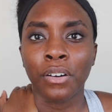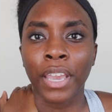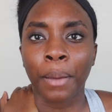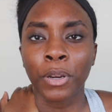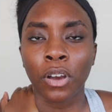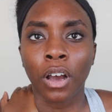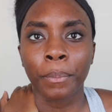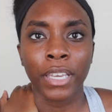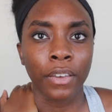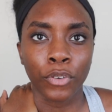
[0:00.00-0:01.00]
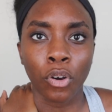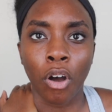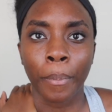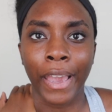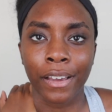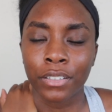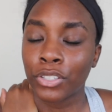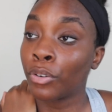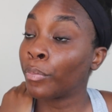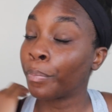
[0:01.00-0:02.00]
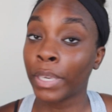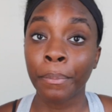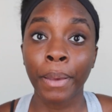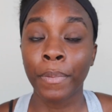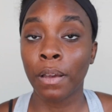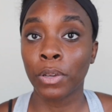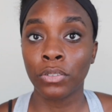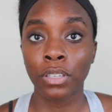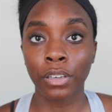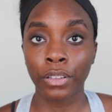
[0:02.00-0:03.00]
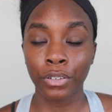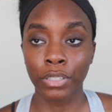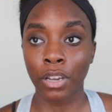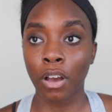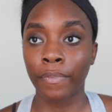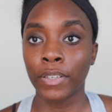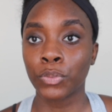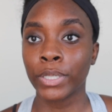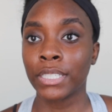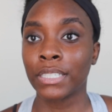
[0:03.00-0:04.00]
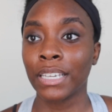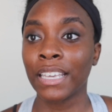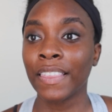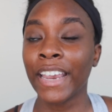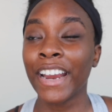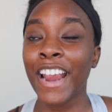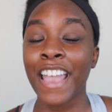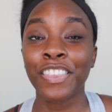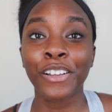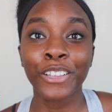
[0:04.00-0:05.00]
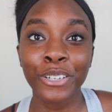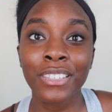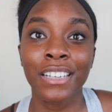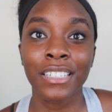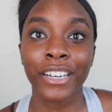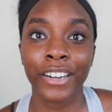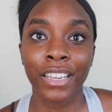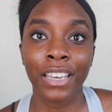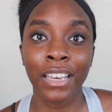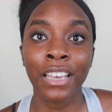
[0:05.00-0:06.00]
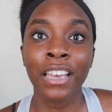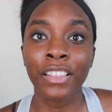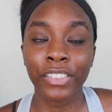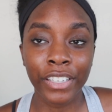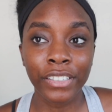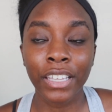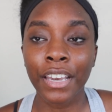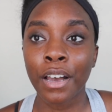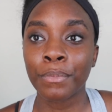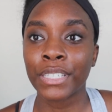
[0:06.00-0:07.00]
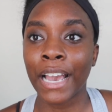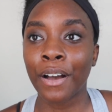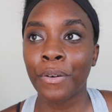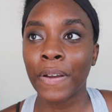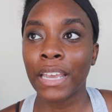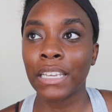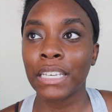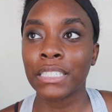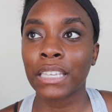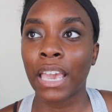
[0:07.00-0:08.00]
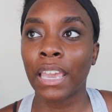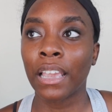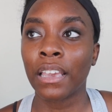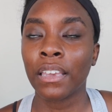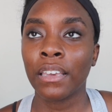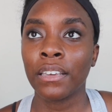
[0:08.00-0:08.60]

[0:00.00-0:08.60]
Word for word: okay, I'm gonna go, I'm gonna give you a call back. So me and my mom go to the closing office. We're sitting there and the closing attorney literally comes out and he's like,